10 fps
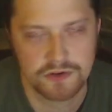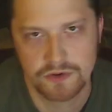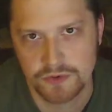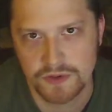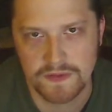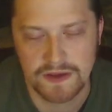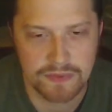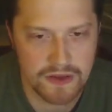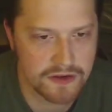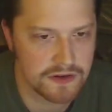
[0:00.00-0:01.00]
You don't know anything
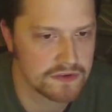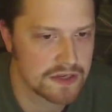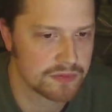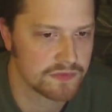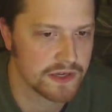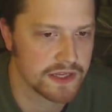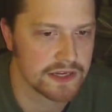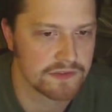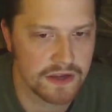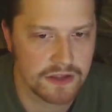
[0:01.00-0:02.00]
about it. You're not providing
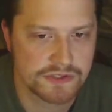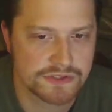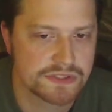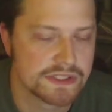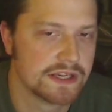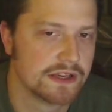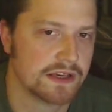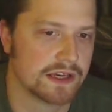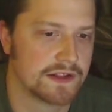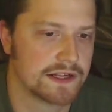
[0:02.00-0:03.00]
any value,
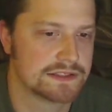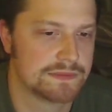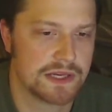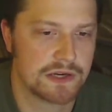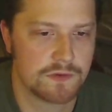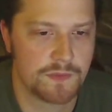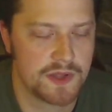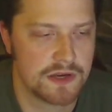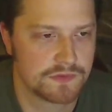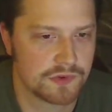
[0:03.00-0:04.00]
and that's a matter of
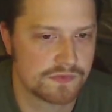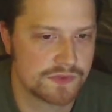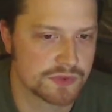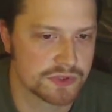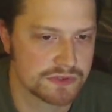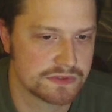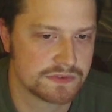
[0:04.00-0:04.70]
opinion for the viewer.